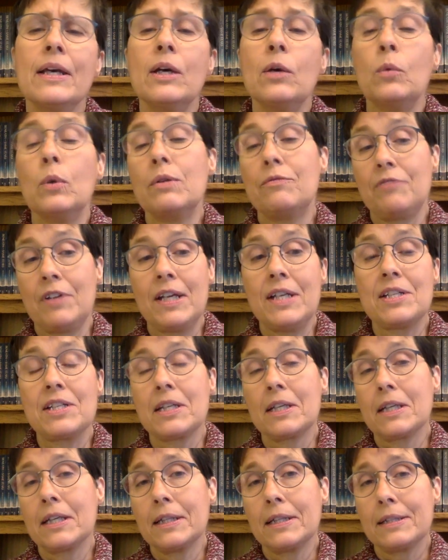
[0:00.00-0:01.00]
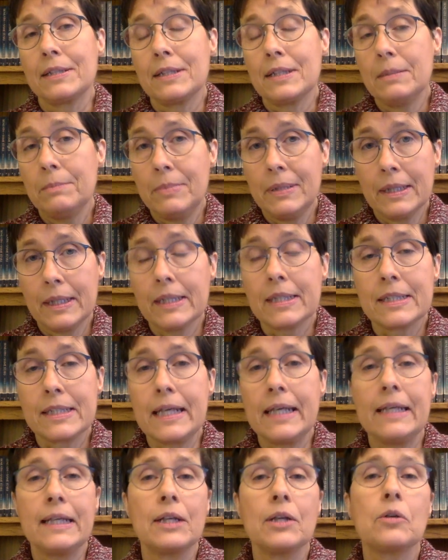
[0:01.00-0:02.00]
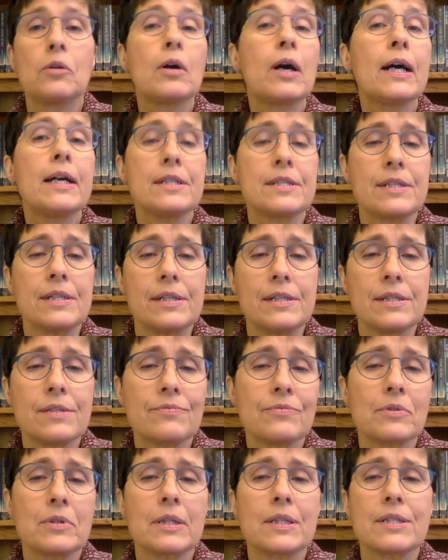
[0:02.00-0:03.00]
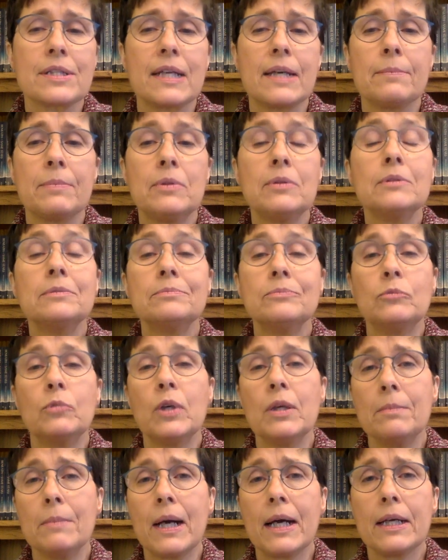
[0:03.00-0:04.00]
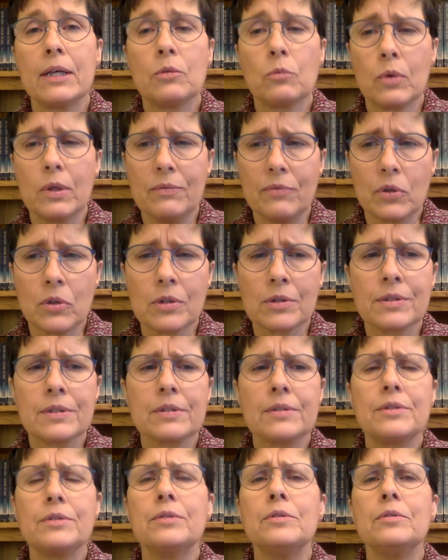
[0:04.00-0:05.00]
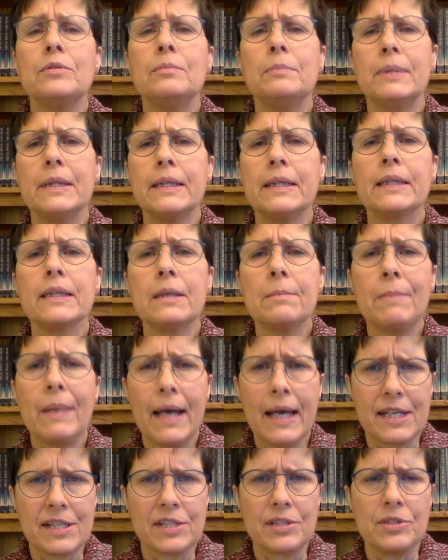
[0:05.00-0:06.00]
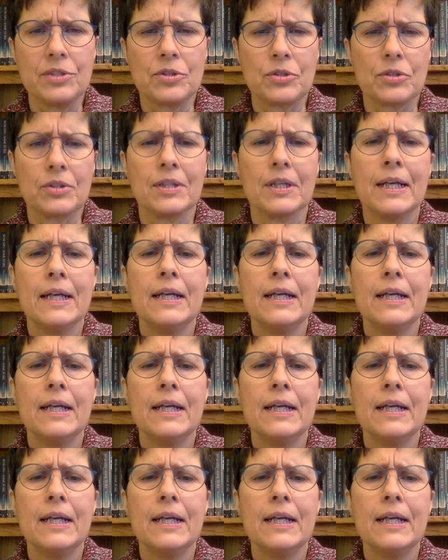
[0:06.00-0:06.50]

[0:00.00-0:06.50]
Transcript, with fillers: When facing a debilitating crisis, for example, we might revert to being a passenger,